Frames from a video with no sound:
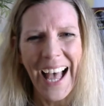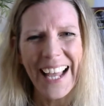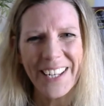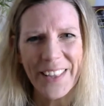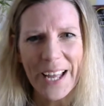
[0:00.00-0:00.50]

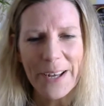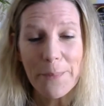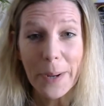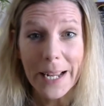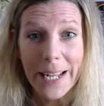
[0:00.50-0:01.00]
Hello there,
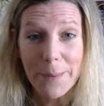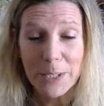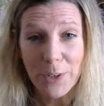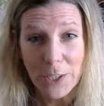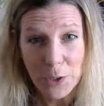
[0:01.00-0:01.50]
my name
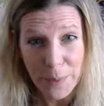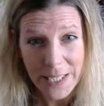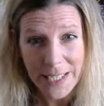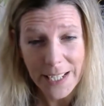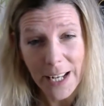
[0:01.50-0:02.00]
is Rachel
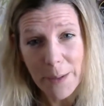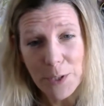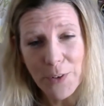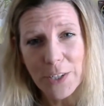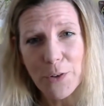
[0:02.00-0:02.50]
Musson and I'm
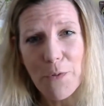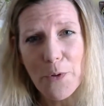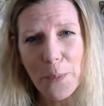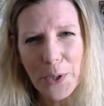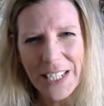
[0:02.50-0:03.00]
Director of
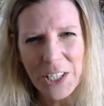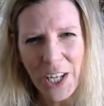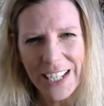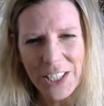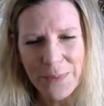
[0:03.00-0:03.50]
ThoughtBox
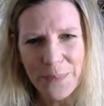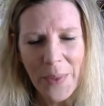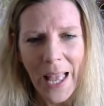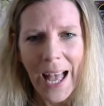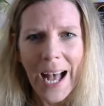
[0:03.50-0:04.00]
Education.
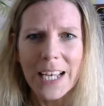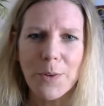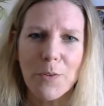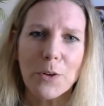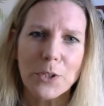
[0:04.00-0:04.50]
As
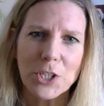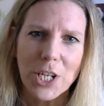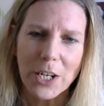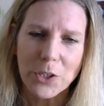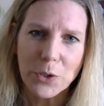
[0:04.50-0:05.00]
we've launched
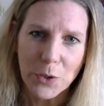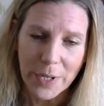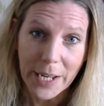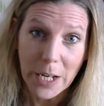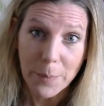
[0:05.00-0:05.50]
our new
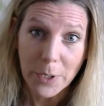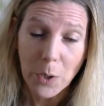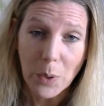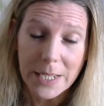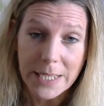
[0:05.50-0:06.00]
curriculum on
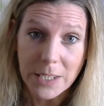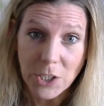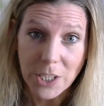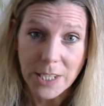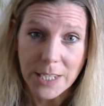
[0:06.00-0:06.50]
equality and
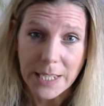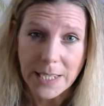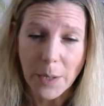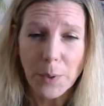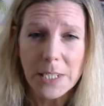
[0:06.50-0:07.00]
justice,
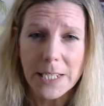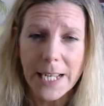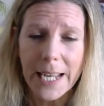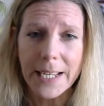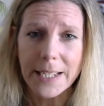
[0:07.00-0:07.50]
I wanted to
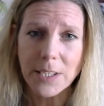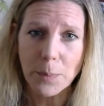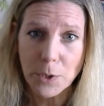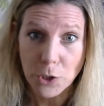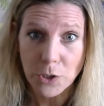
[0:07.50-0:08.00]
take this
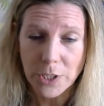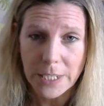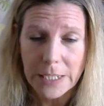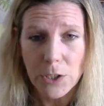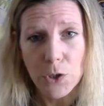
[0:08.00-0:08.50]

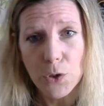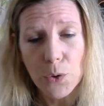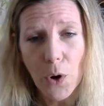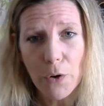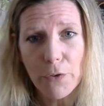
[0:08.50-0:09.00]
opportunity
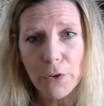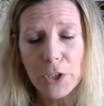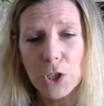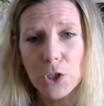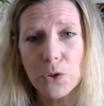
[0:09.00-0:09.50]
to offer a
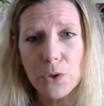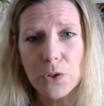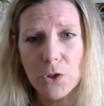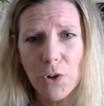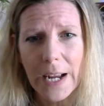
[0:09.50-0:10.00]

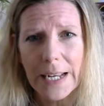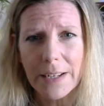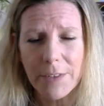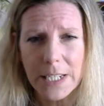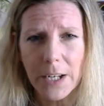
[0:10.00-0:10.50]
short
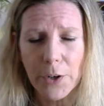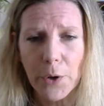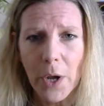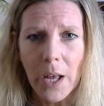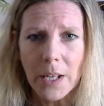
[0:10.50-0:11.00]
training video
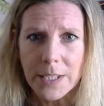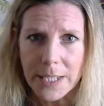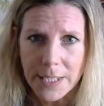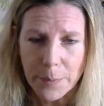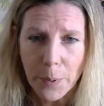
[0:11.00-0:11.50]
to
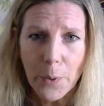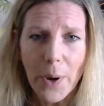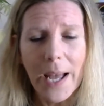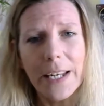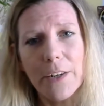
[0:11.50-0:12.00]

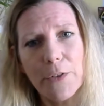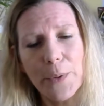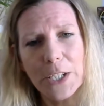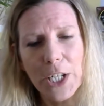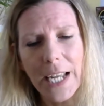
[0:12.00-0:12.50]
support any of you
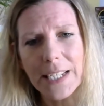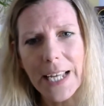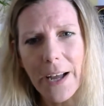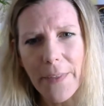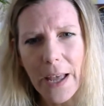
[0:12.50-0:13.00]
educators
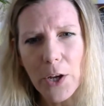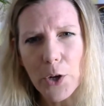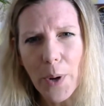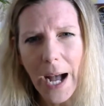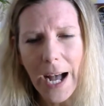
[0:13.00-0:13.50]
out there
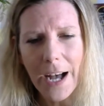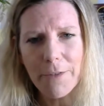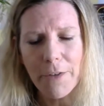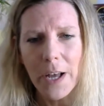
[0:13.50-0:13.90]
who have